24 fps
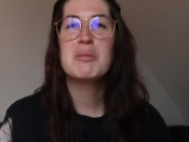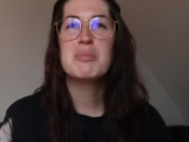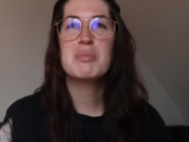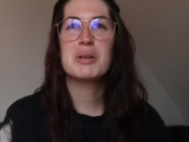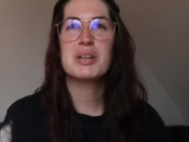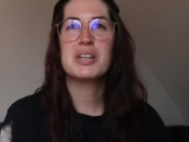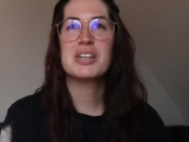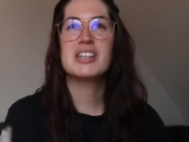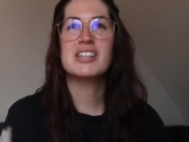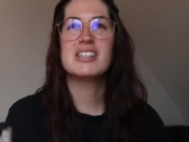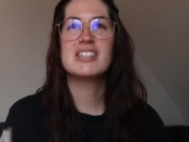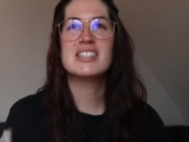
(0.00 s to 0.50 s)

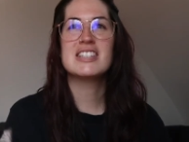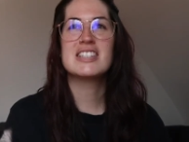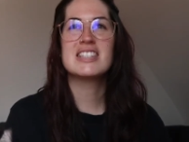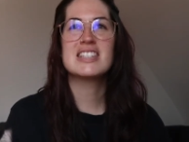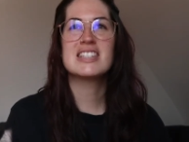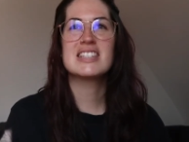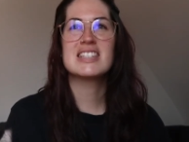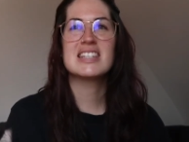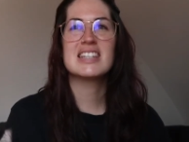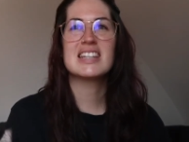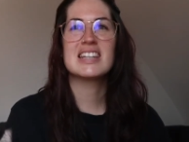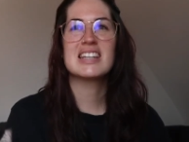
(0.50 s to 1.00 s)

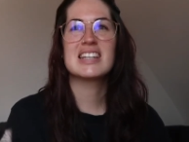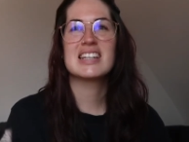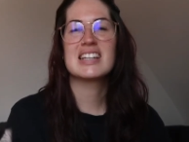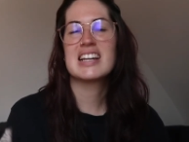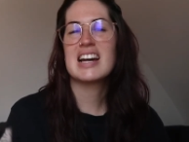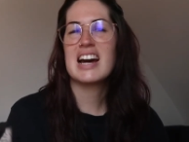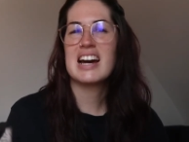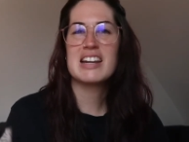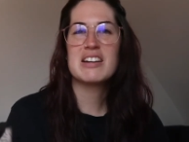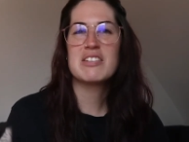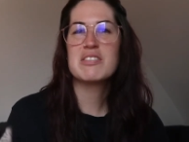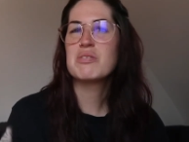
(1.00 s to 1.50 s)
because
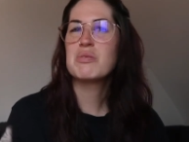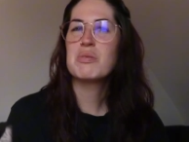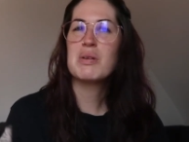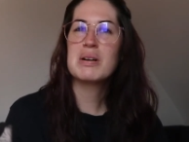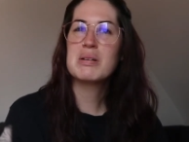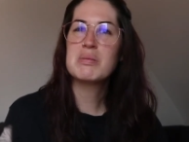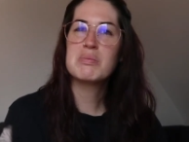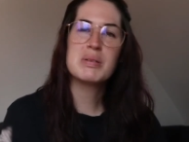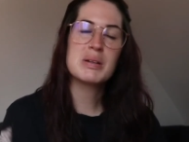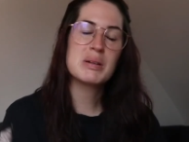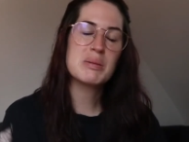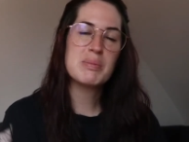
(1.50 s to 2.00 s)
kind of
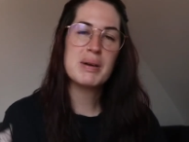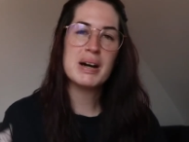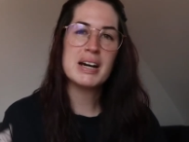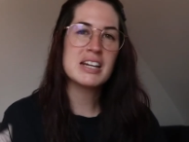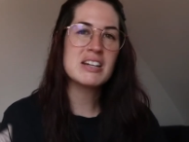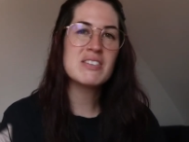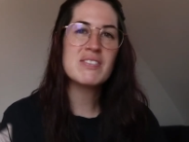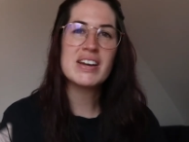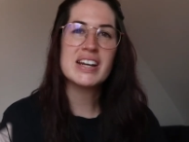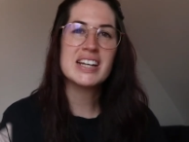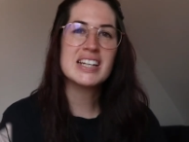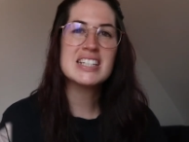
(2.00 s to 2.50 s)
one big
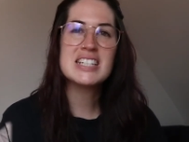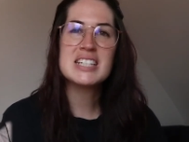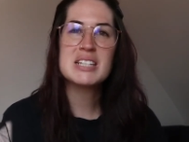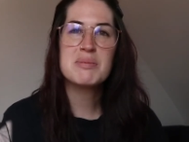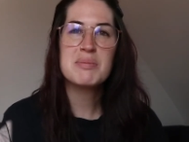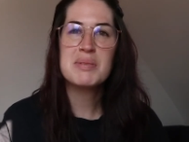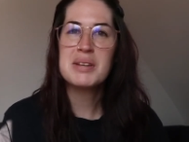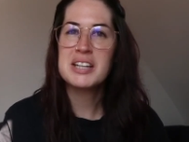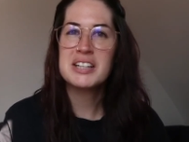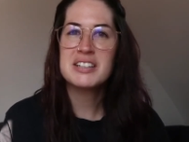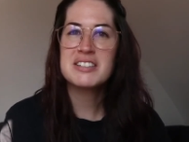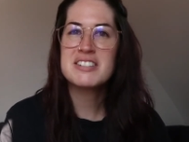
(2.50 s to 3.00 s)
part of
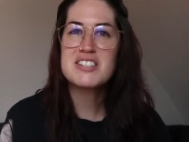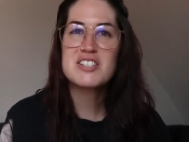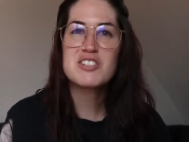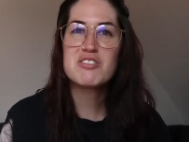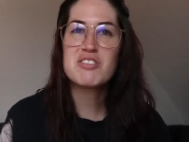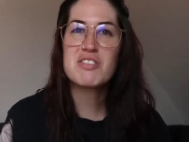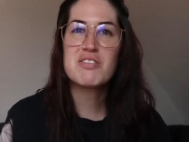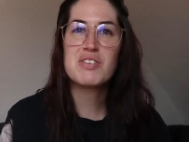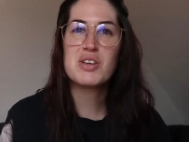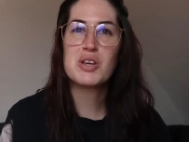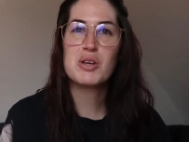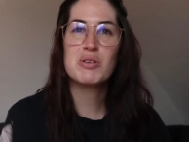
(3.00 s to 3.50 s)
academia
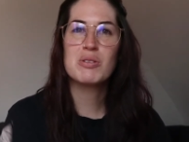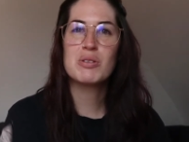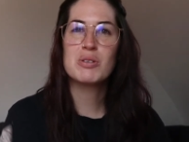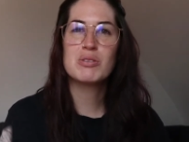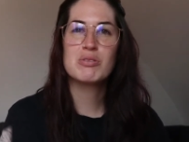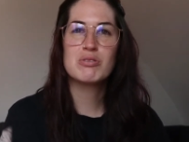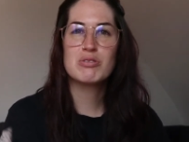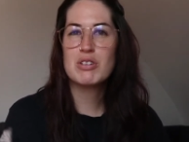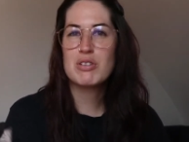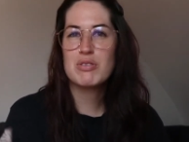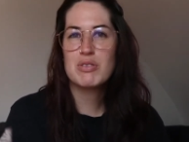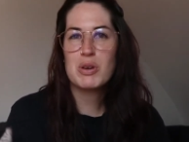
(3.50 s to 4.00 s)
is
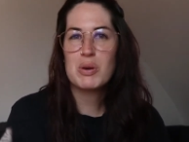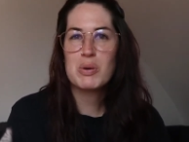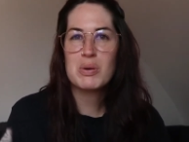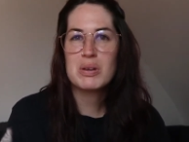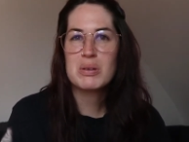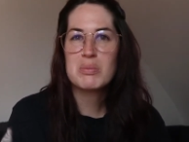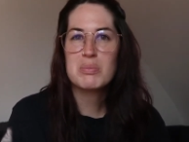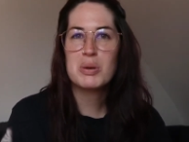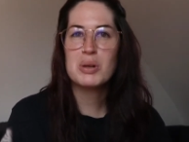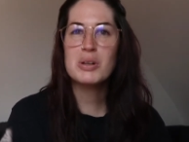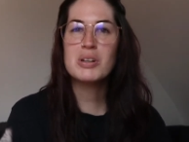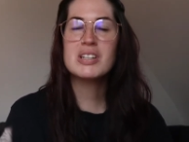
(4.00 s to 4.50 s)

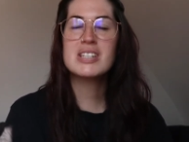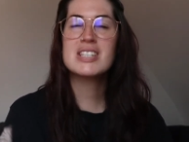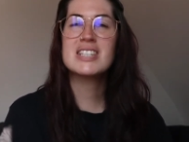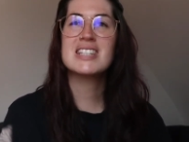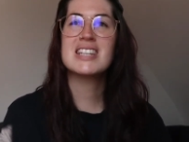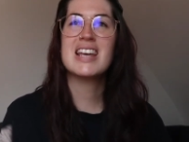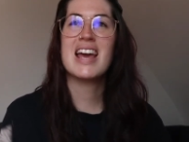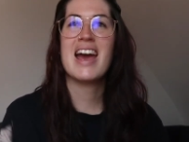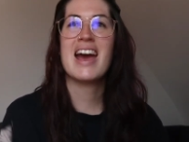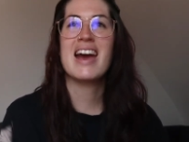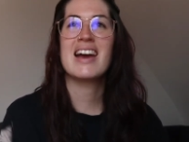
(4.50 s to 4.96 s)
reviewing books,